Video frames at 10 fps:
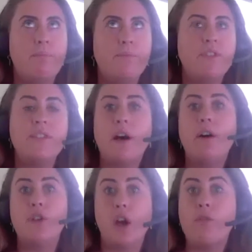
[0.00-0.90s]

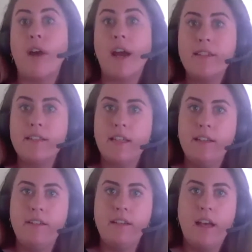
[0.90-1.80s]

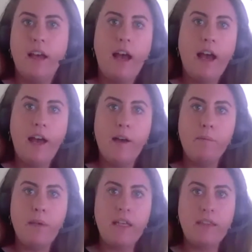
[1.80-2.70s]
self-directed
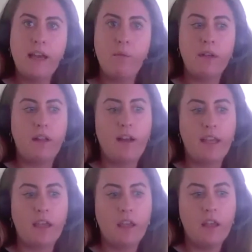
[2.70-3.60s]
in that, with
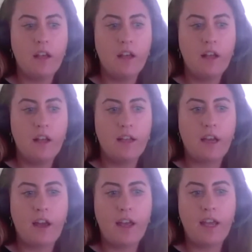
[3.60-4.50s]
like
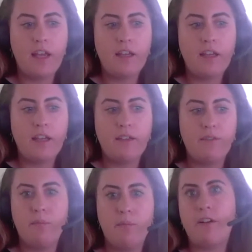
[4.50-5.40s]
I give
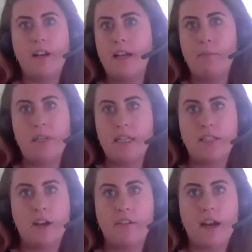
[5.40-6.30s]
them very
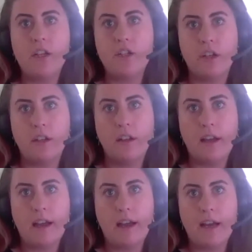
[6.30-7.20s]
limited direction
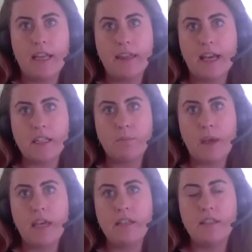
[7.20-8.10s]
in that
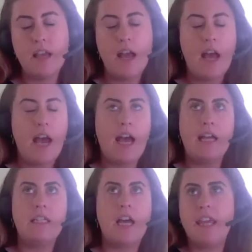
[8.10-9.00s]
space.
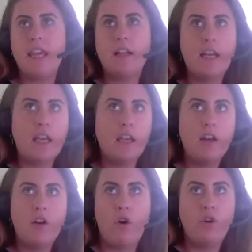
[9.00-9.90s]
And I think like
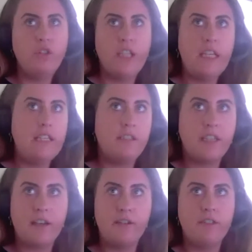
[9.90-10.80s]
all these
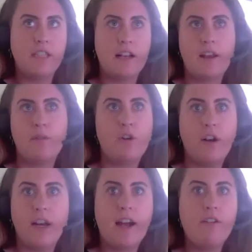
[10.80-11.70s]
skills that I'm
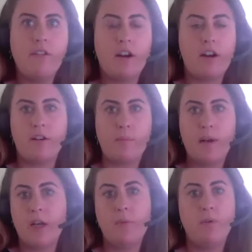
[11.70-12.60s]
calling out are
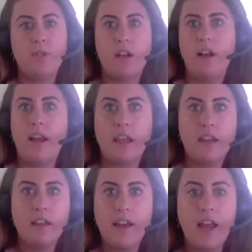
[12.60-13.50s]
applicable to like
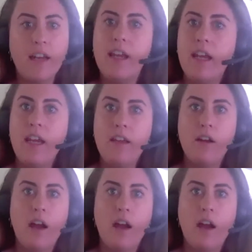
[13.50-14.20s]
any